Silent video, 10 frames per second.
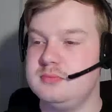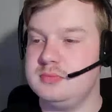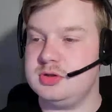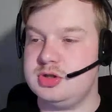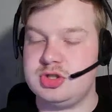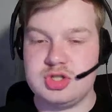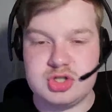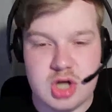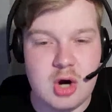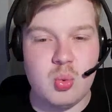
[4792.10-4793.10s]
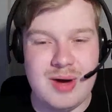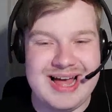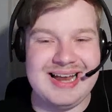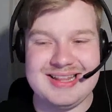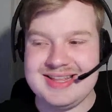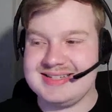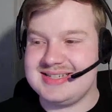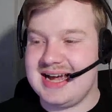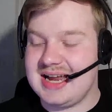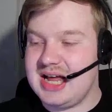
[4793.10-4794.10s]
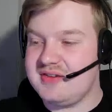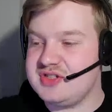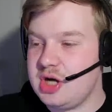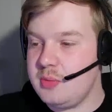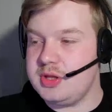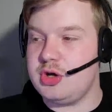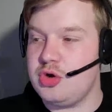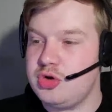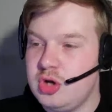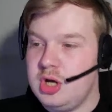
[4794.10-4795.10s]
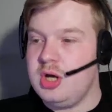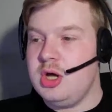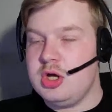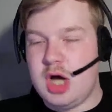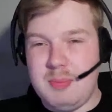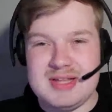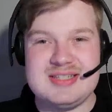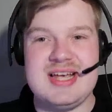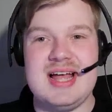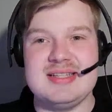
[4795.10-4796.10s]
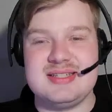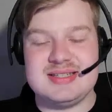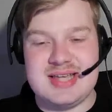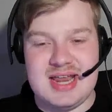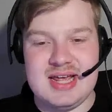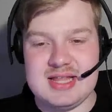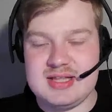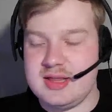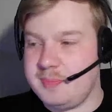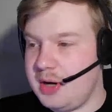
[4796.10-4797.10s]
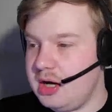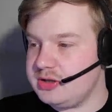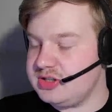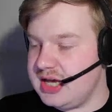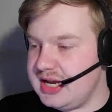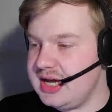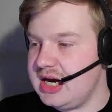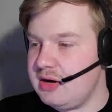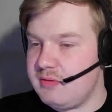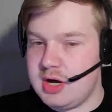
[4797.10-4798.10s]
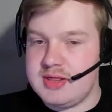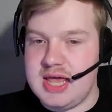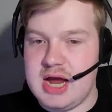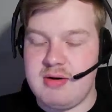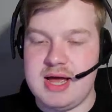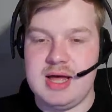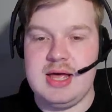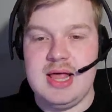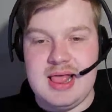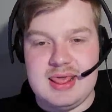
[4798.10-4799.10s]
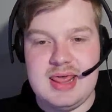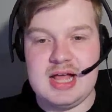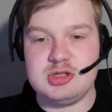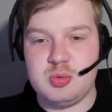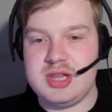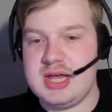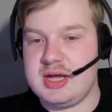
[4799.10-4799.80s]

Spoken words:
just to start well in this second half. Start with a good couple of chances, getting into the box, getting in and around the area. That's where they can